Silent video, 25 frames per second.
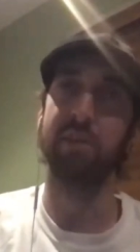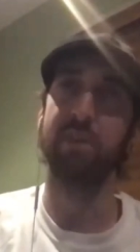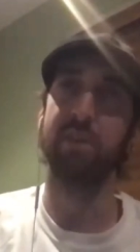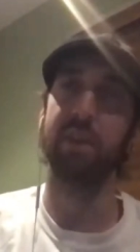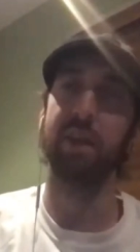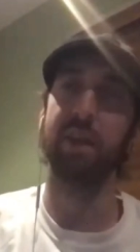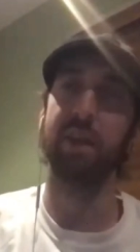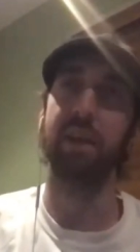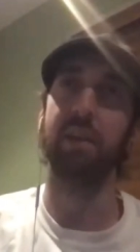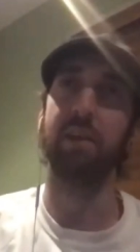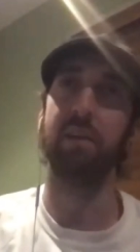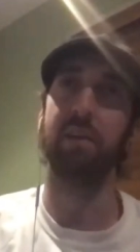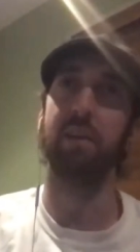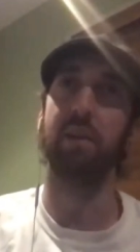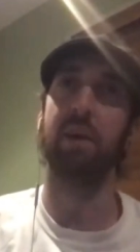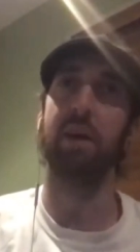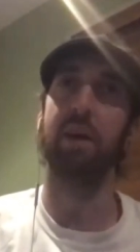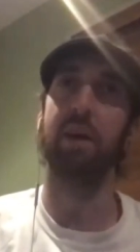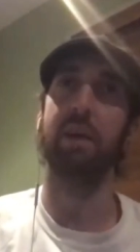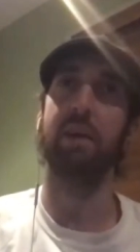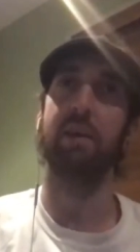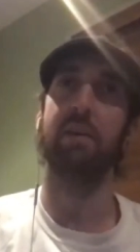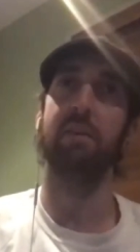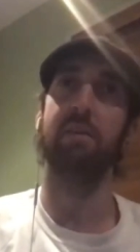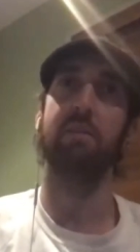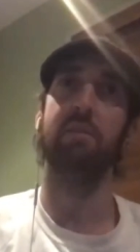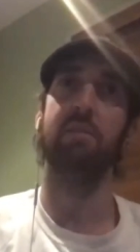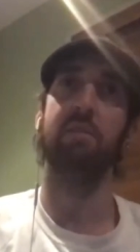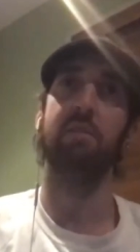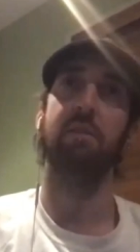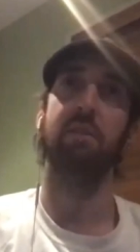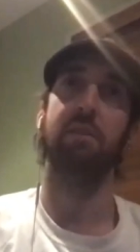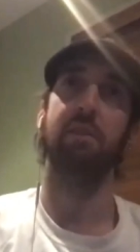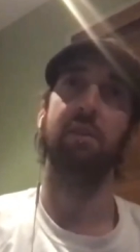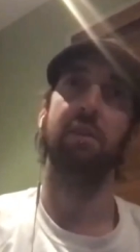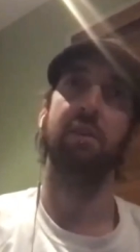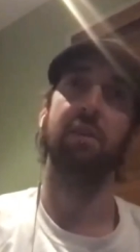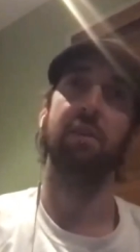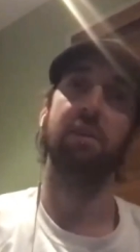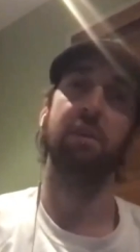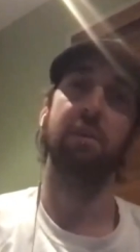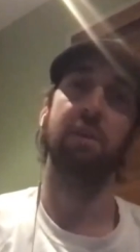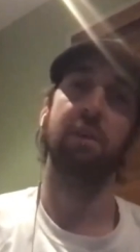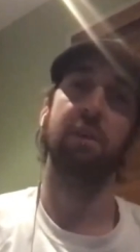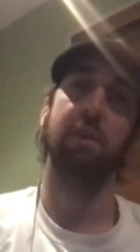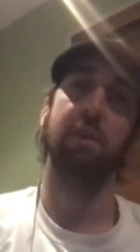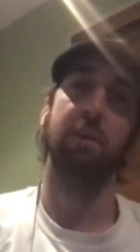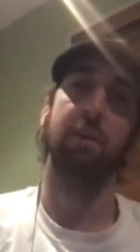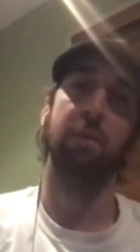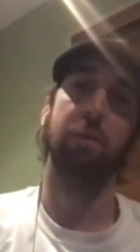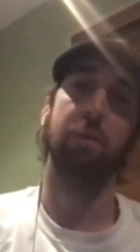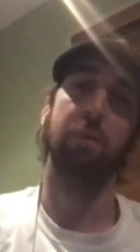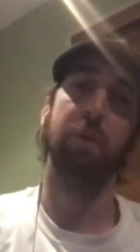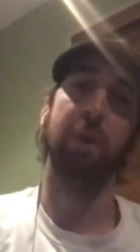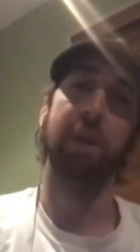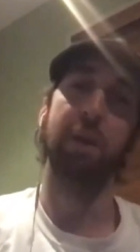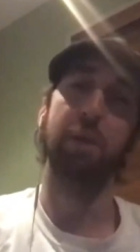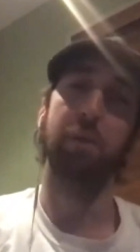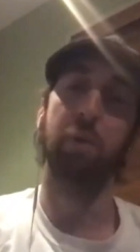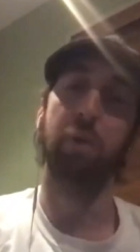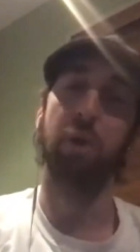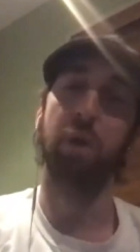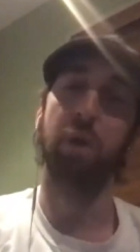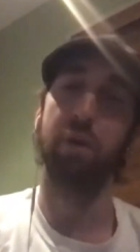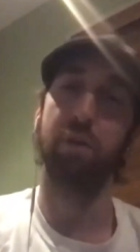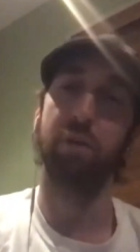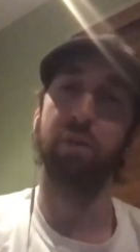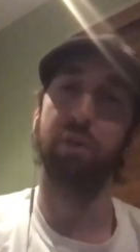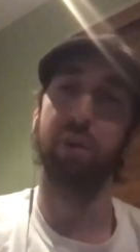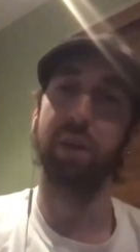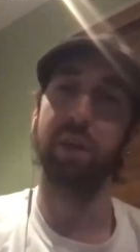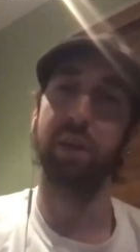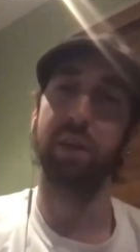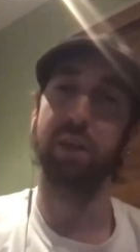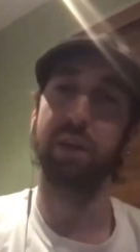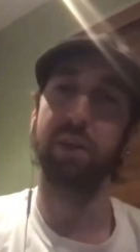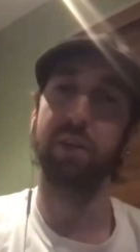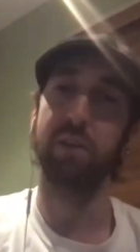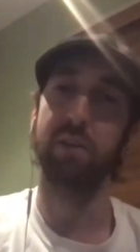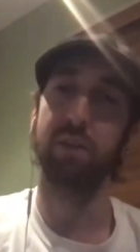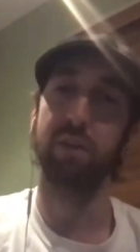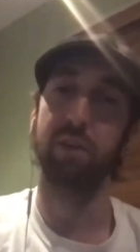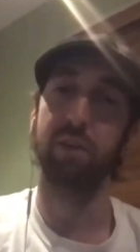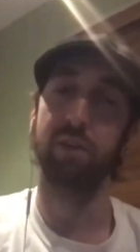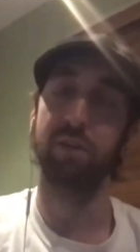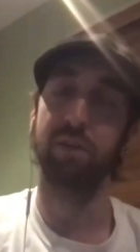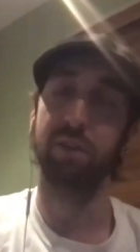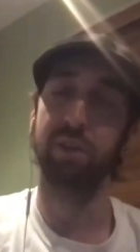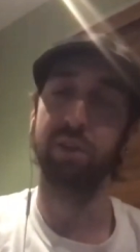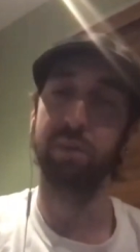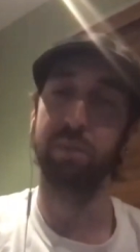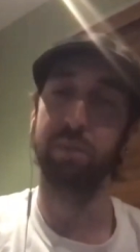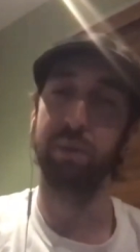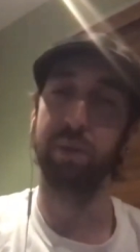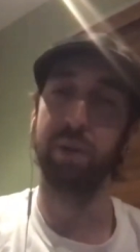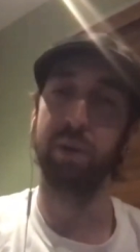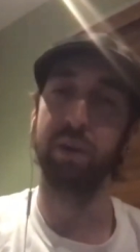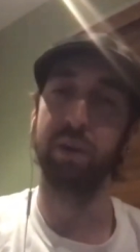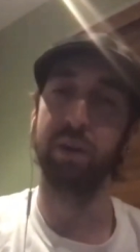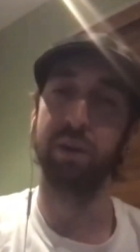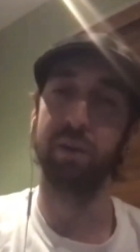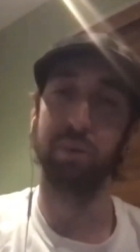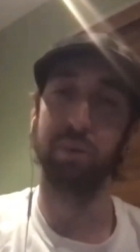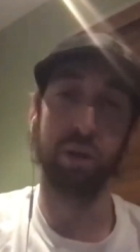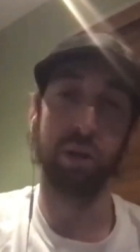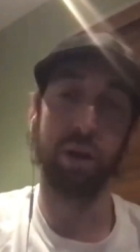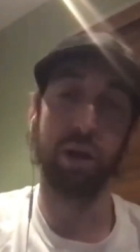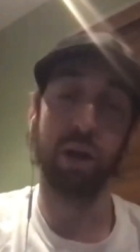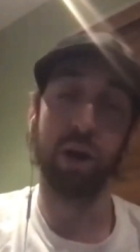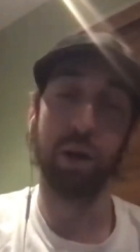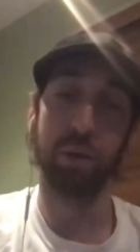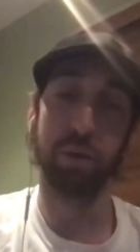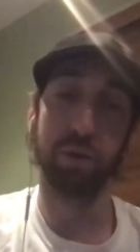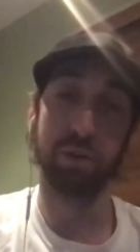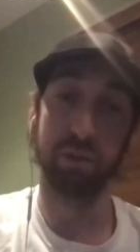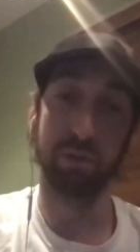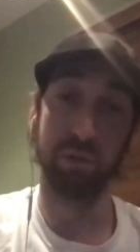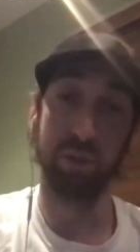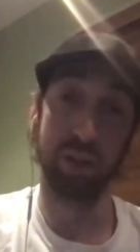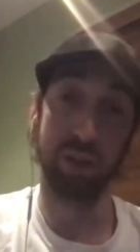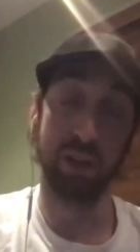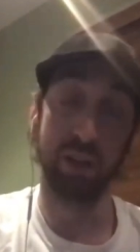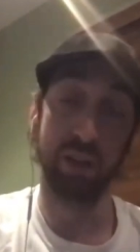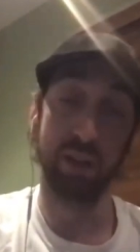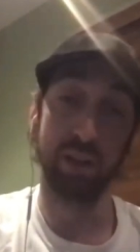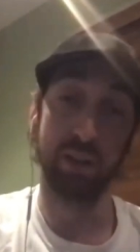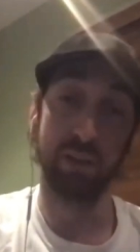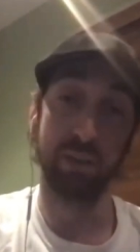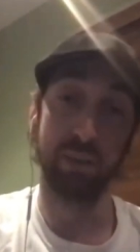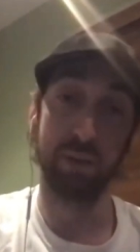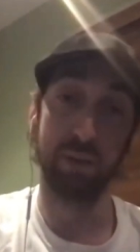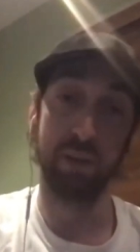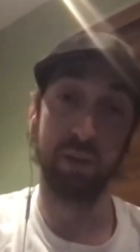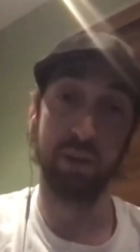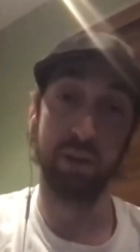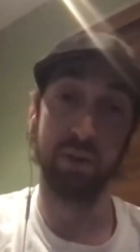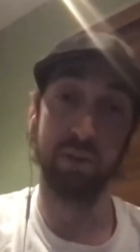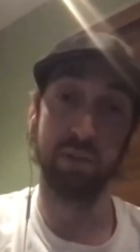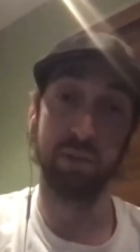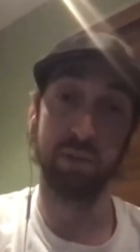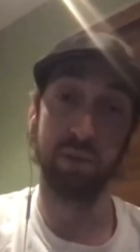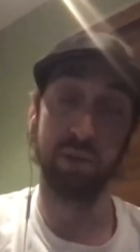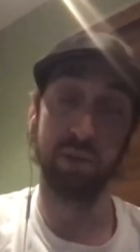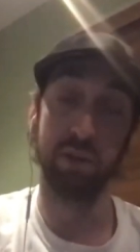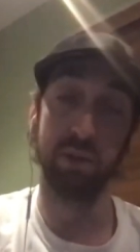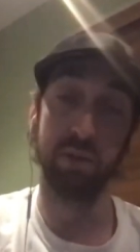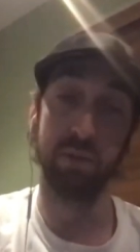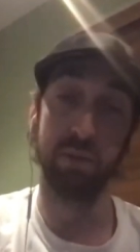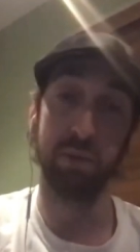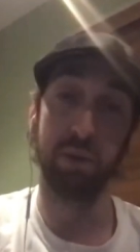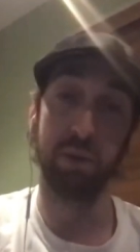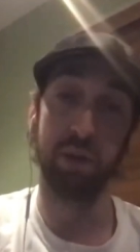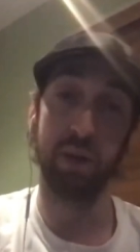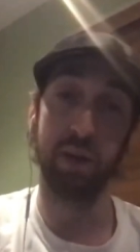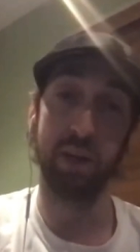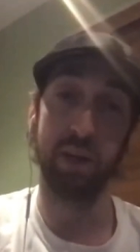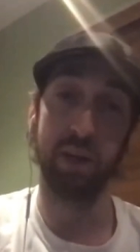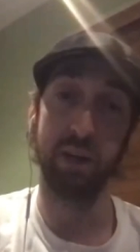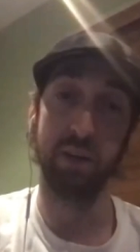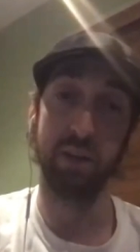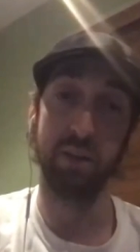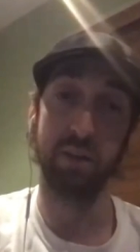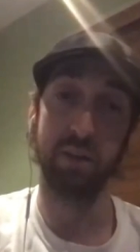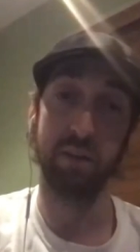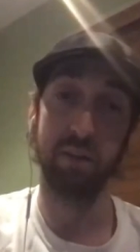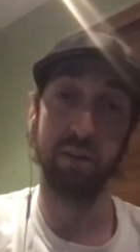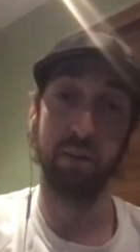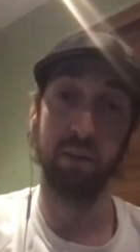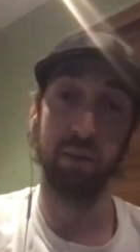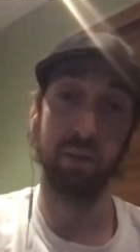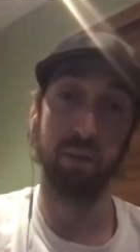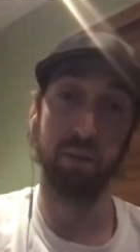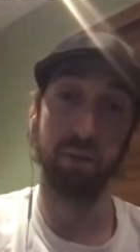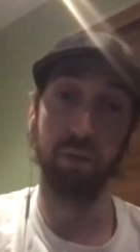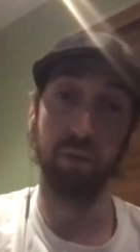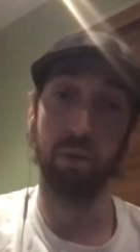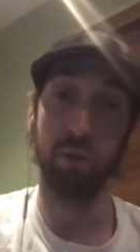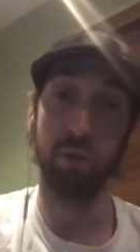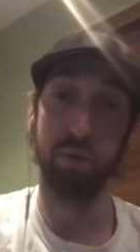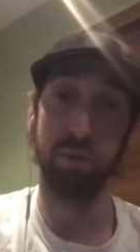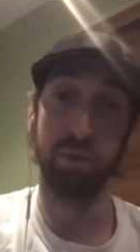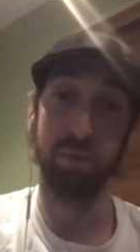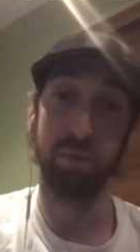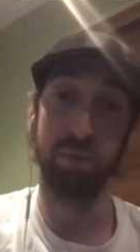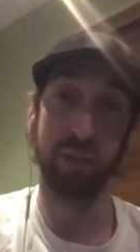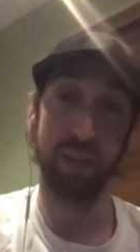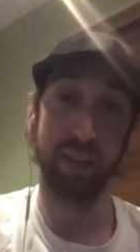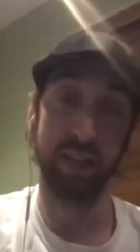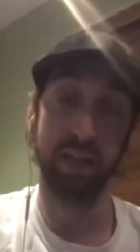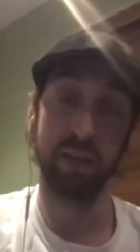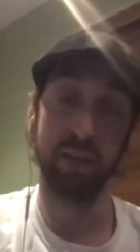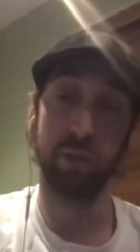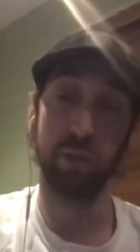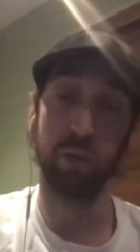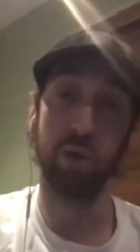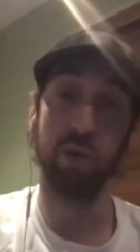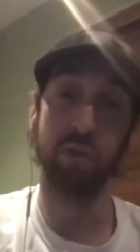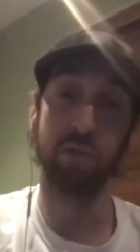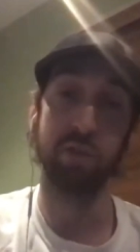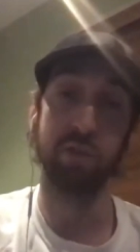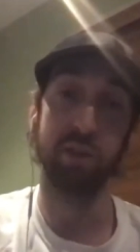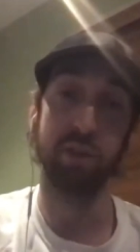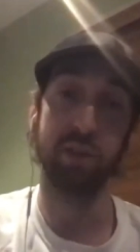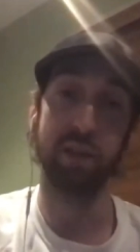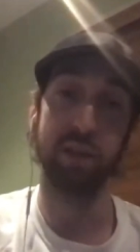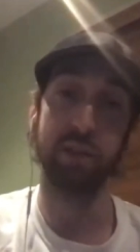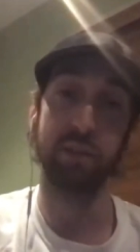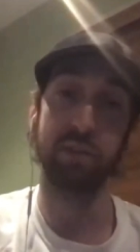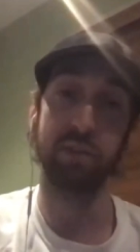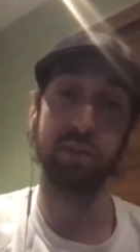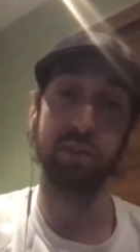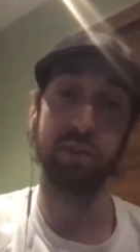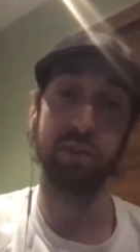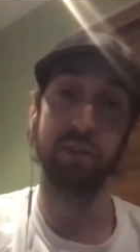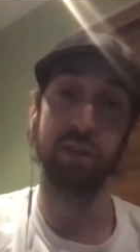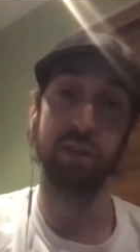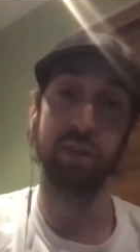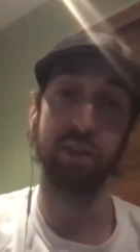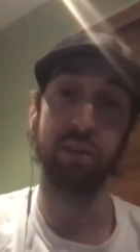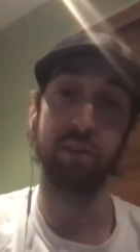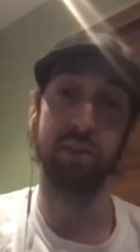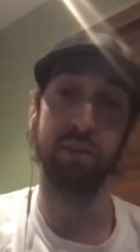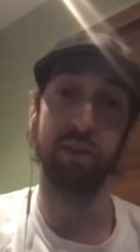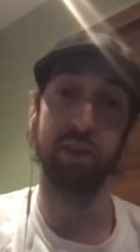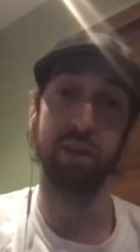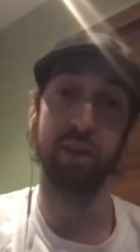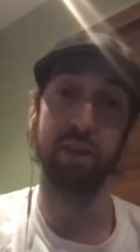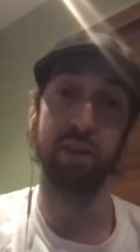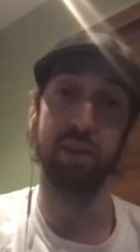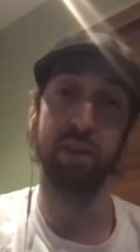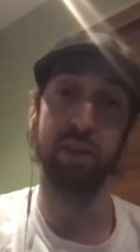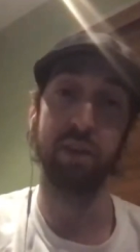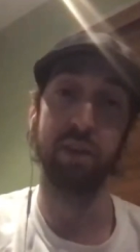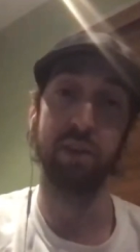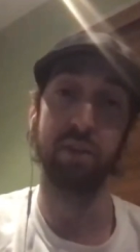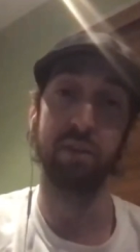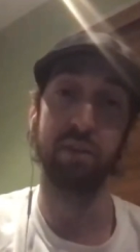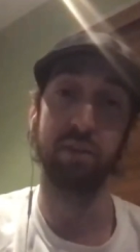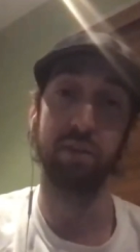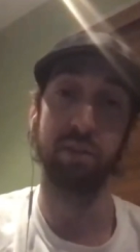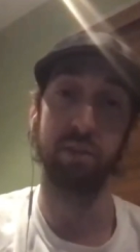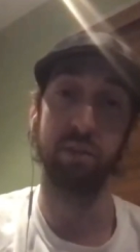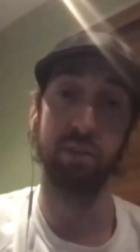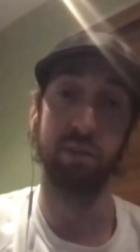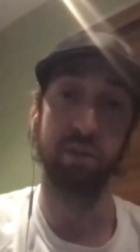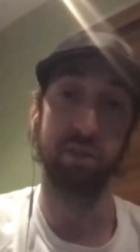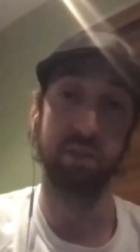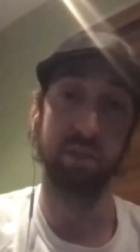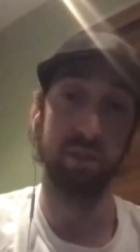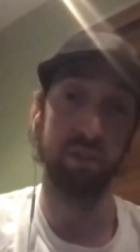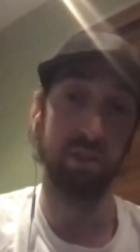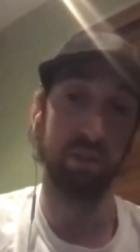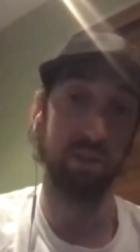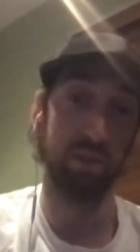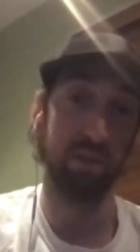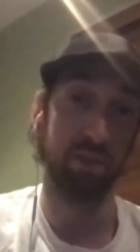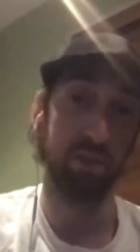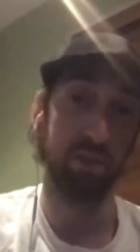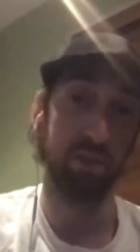think like we weren't really sort of experienced. Well, I wasn't really experienced when I was buying or, or, getting quotes on that sort of thing. So I think it's good to,